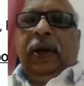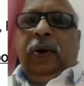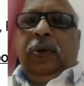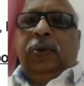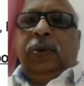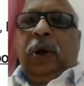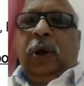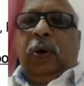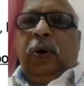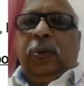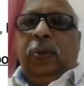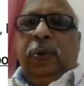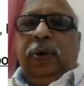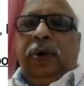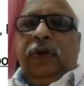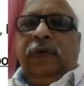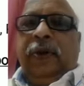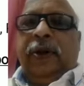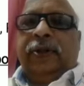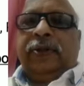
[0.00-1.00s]
to the output
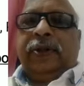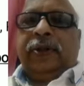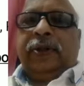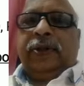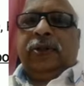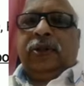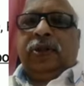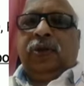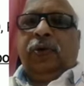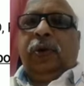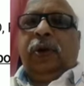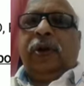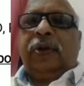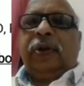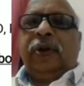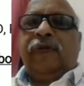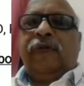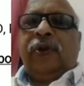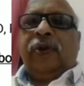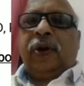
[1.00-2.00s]
devices. So what are the
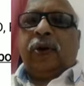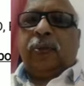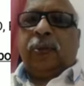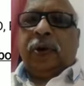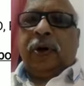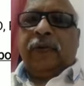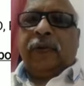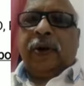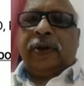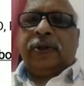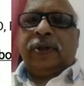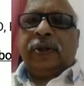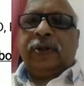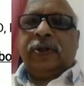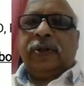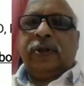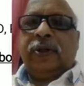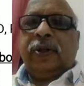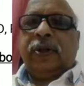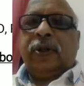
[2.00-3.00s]
different output
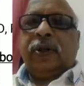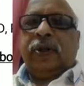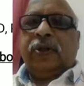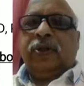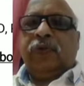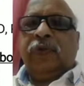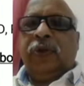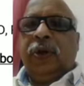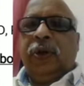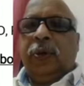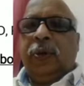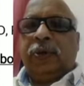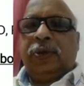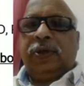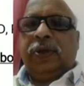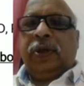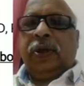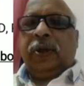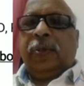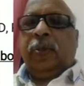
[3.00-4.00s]
devices? So we
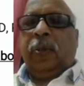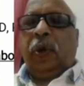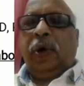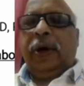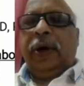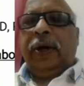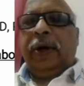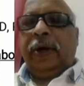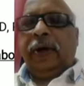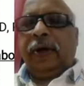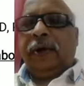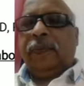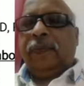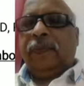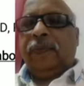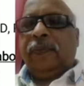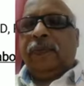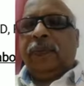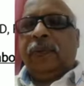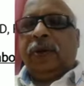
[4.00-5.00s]
use monitor
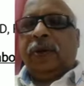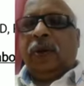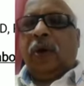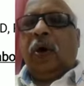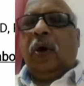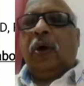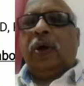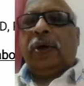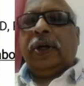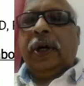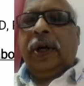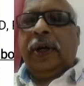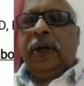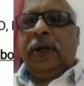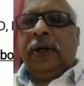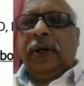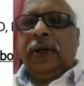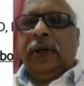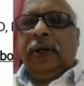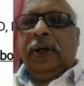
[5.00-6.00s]
or
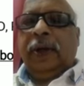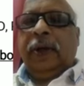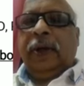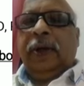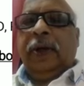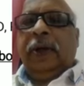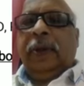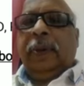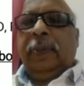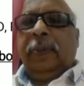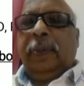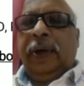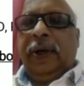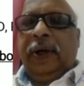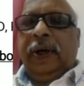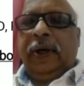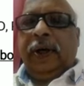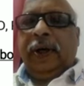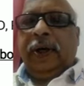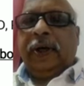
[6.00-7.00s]
LED,
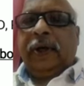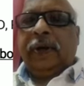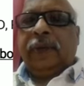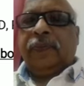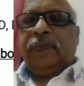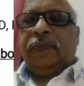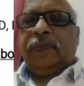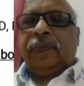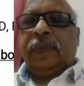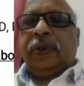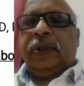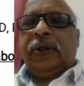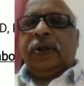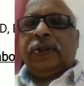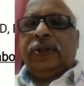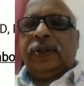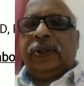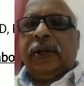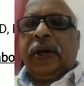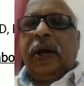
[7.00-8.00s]
printer,
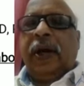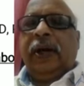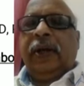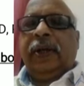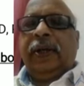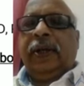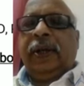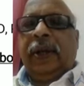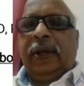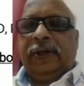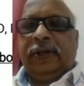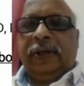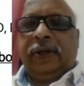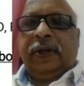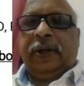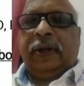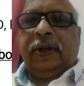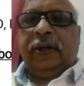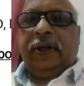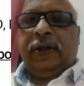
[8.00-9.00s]
CRT,
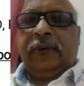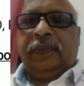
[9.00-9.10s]
etc.